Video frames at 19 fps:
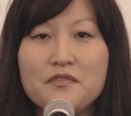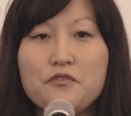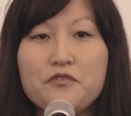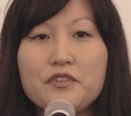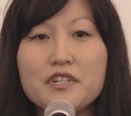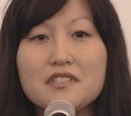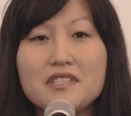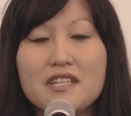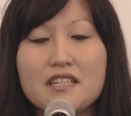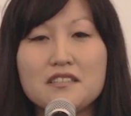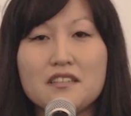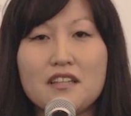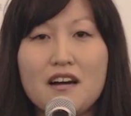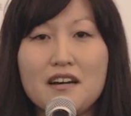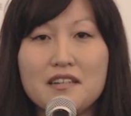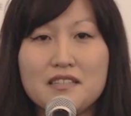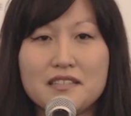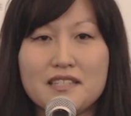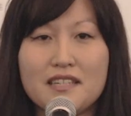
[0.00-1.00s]
feels as
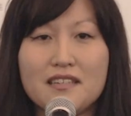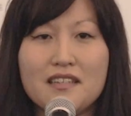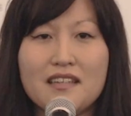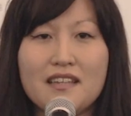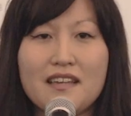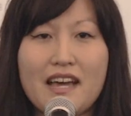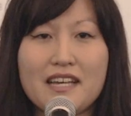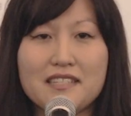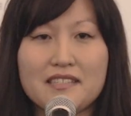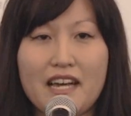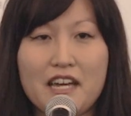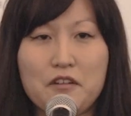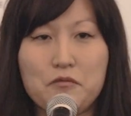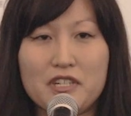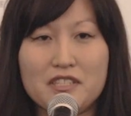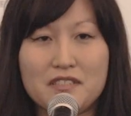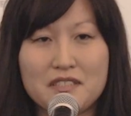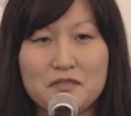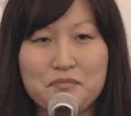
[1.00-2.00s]
lost as I
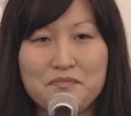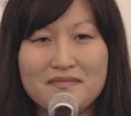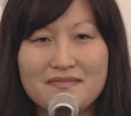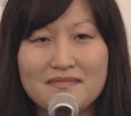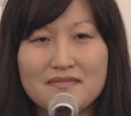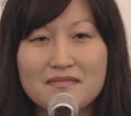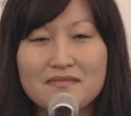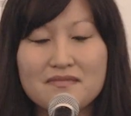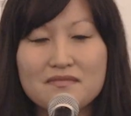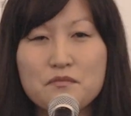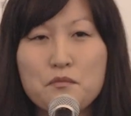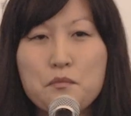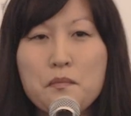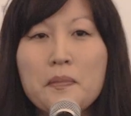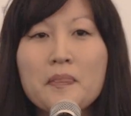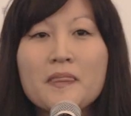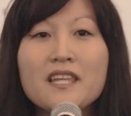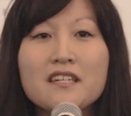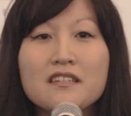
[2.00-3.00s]
was.
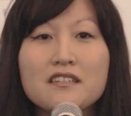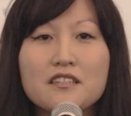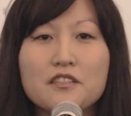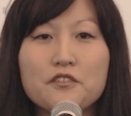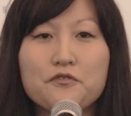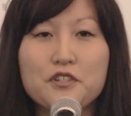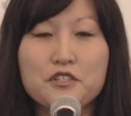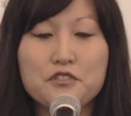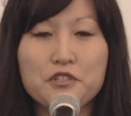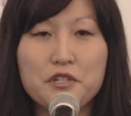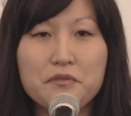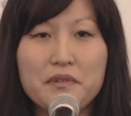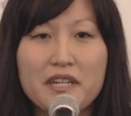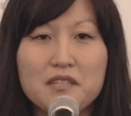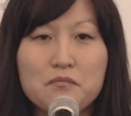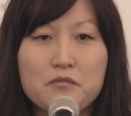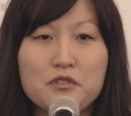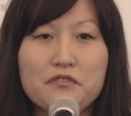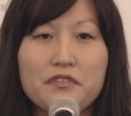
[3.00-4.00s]
The first
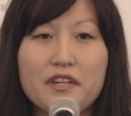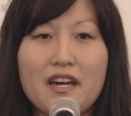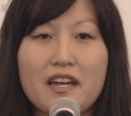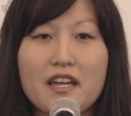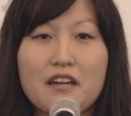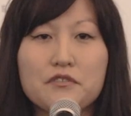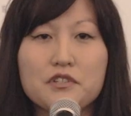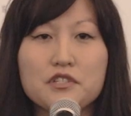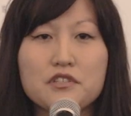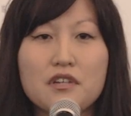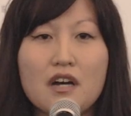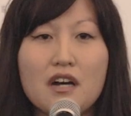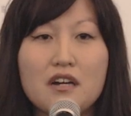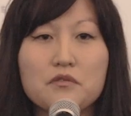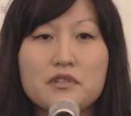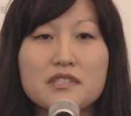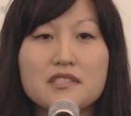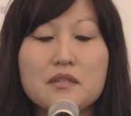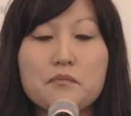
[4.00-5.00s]
Korean movie I ever saw
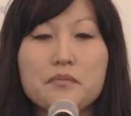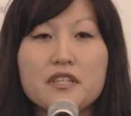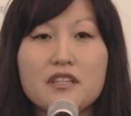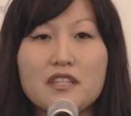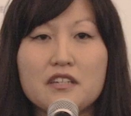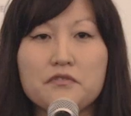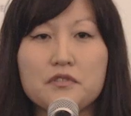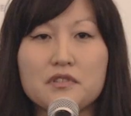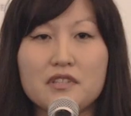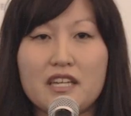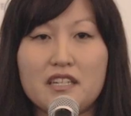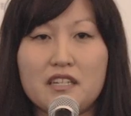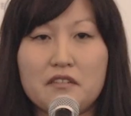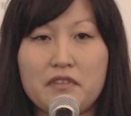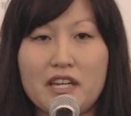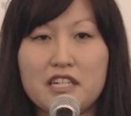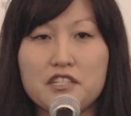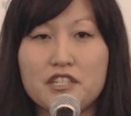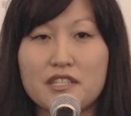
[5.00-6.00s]
was Sympathy for Lady
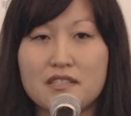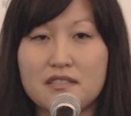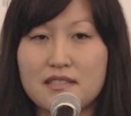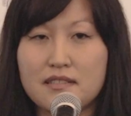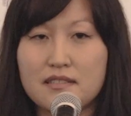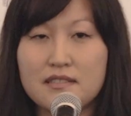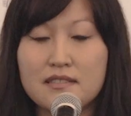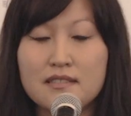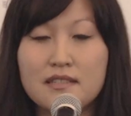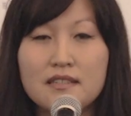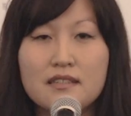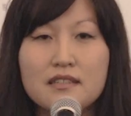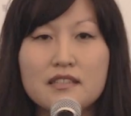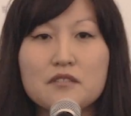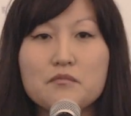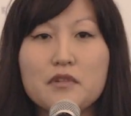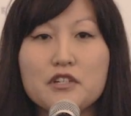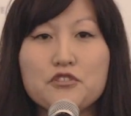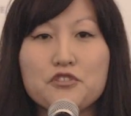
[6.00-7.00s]
Vengeance,
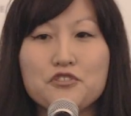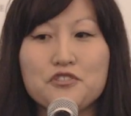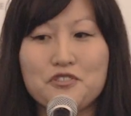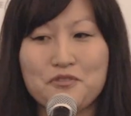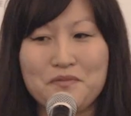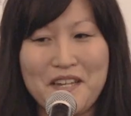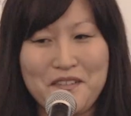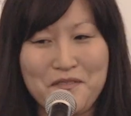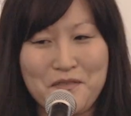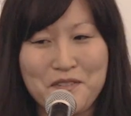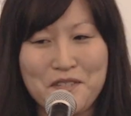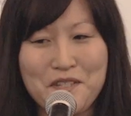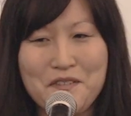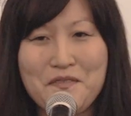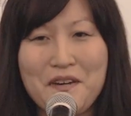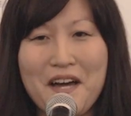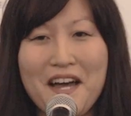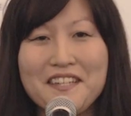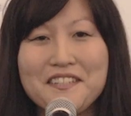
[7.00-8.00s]
the most dreadfully
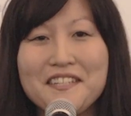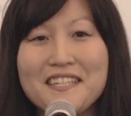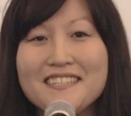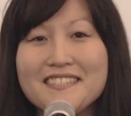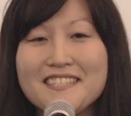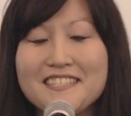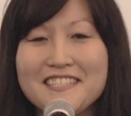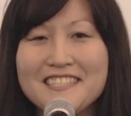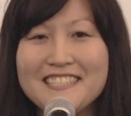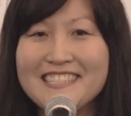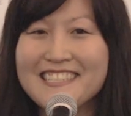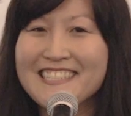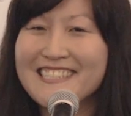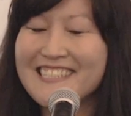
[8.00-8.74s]
violent,